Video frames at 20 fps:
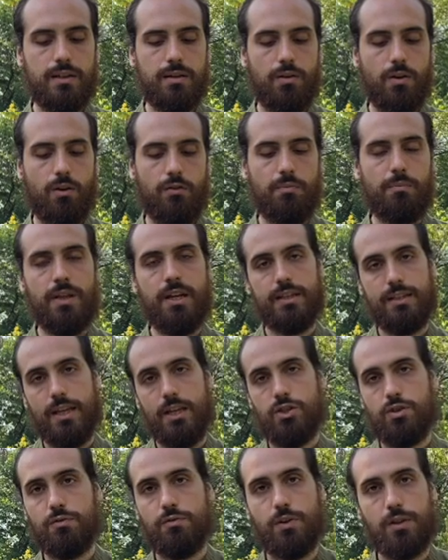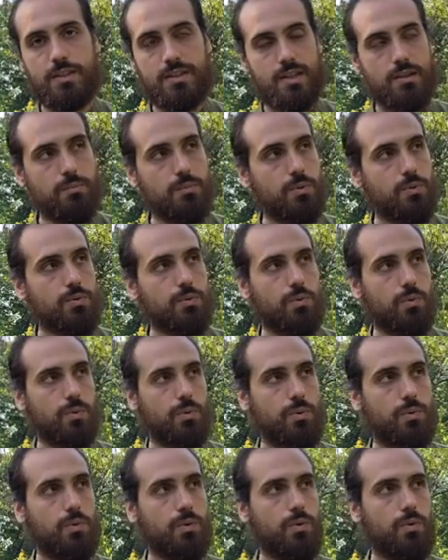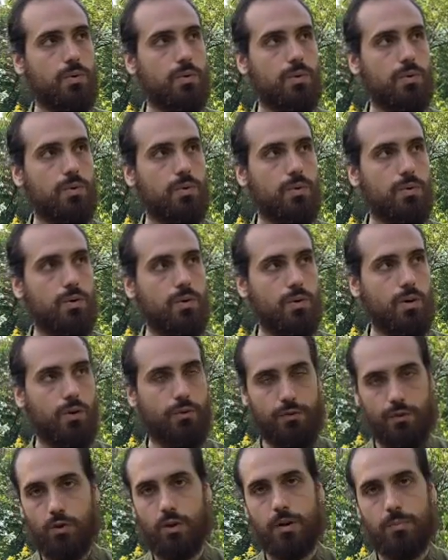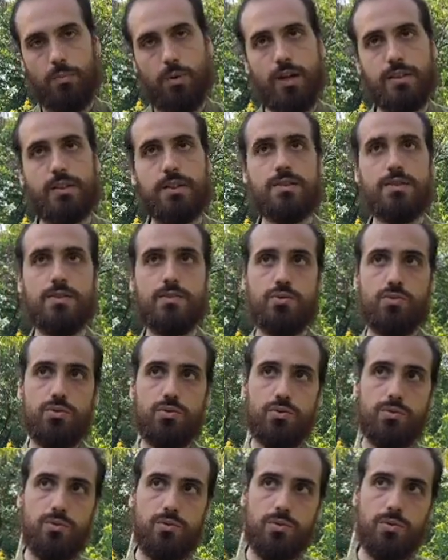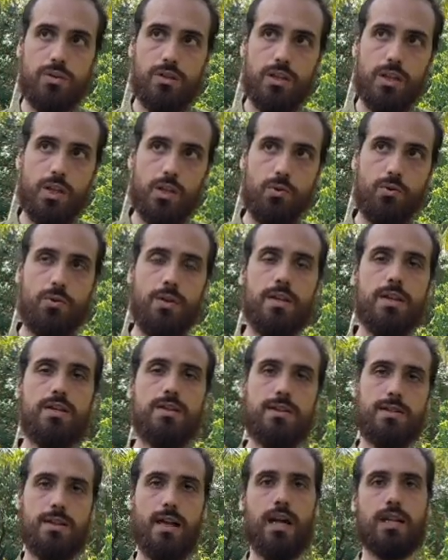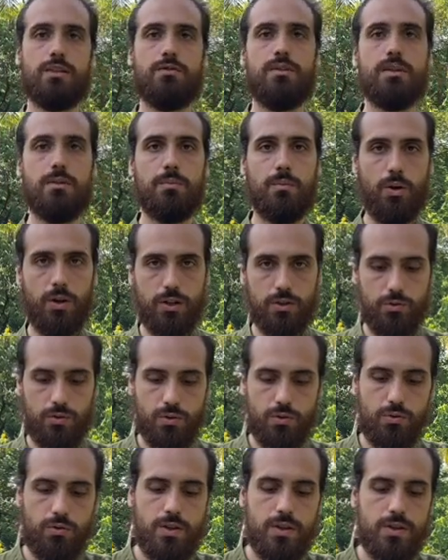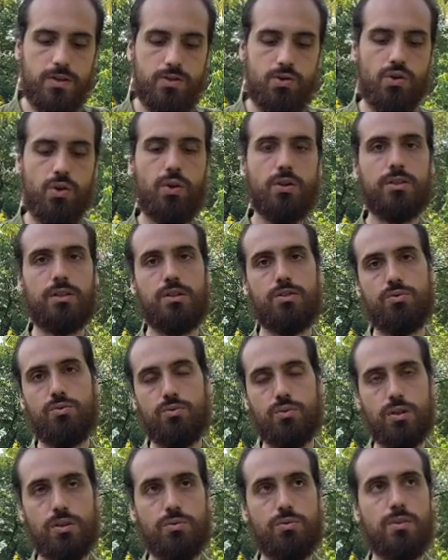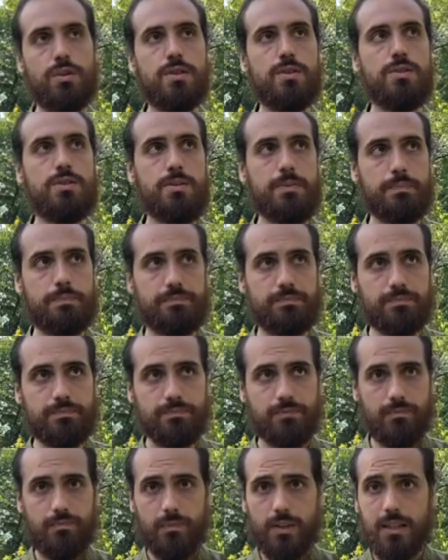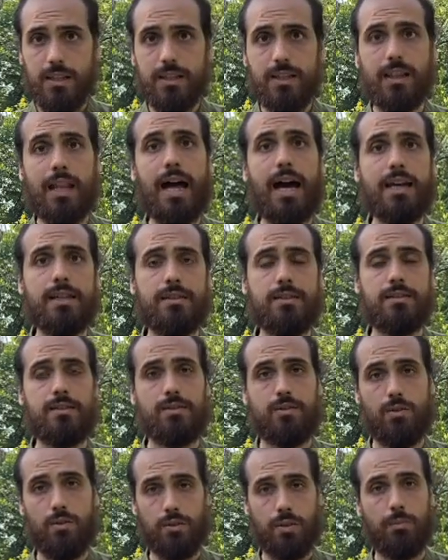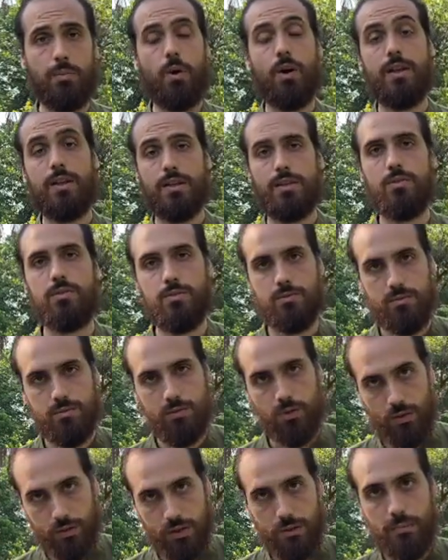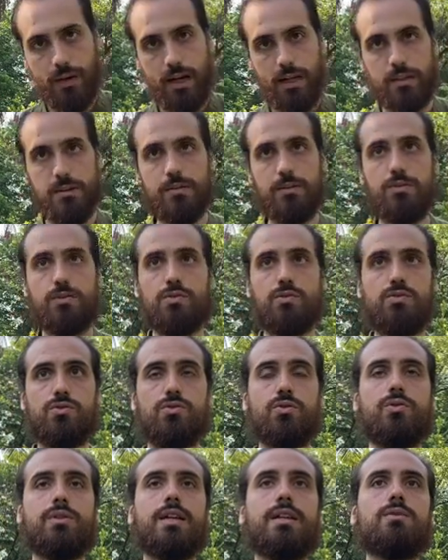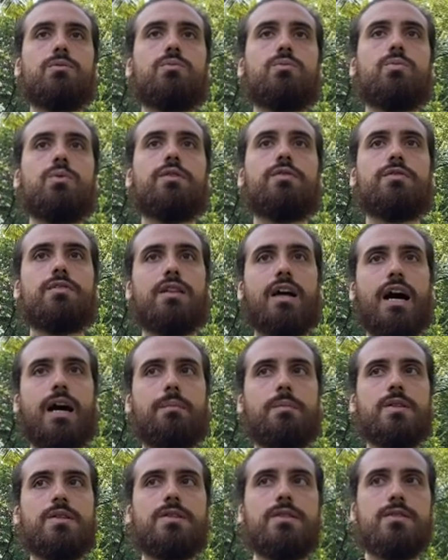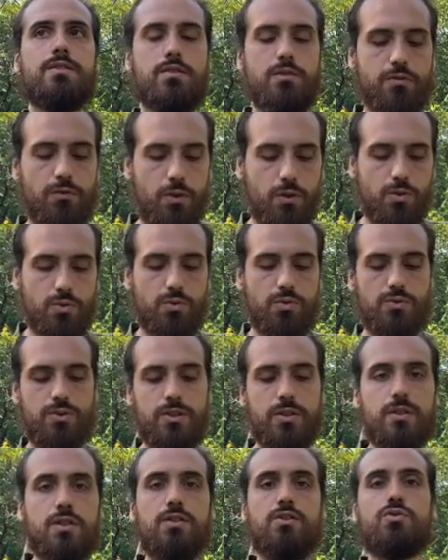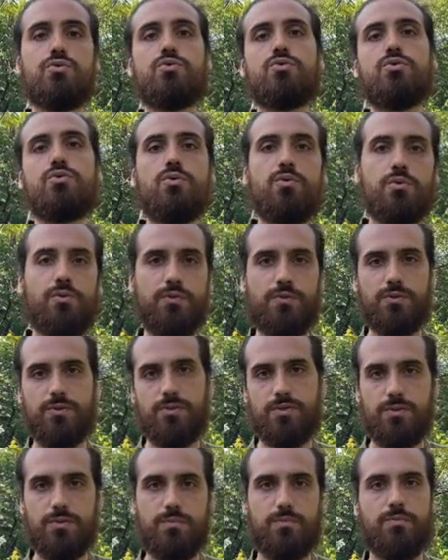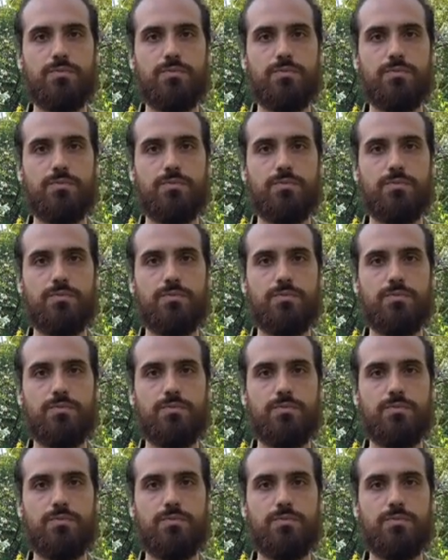of meditation, for example, of yoga practice, is to increase sattva in the body, to increase jyoti, to increase light on the body and on the mind, so that with time it's easier for you to see these truths.